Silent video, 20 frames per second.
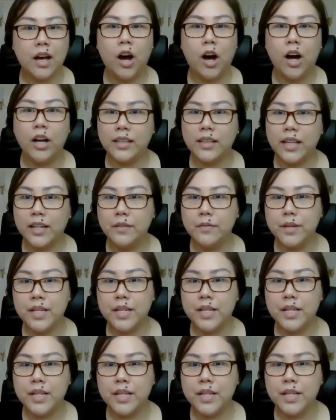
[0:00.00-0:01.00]
online
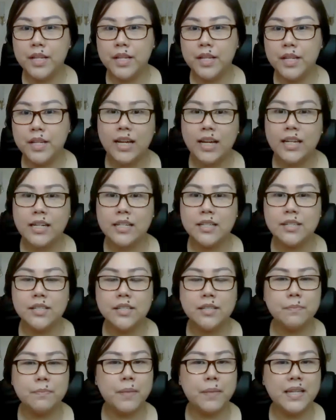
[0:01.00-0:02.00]
research for
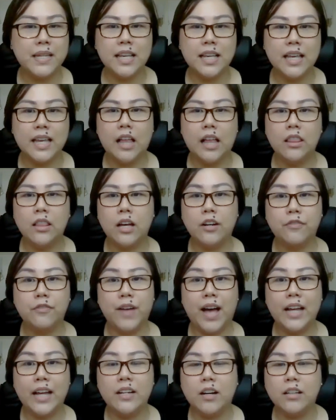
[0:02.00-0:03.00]
clients, basically a lot of
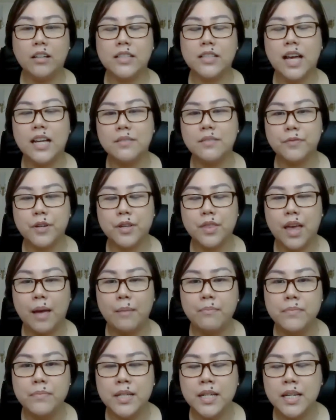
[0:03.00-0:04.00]
ad hoc tasks for
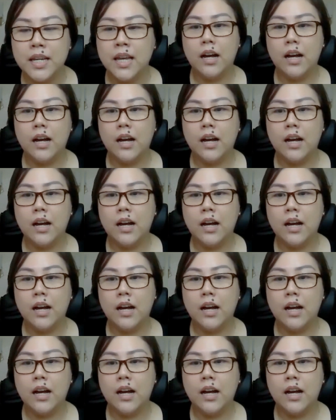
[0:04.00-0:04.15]
them.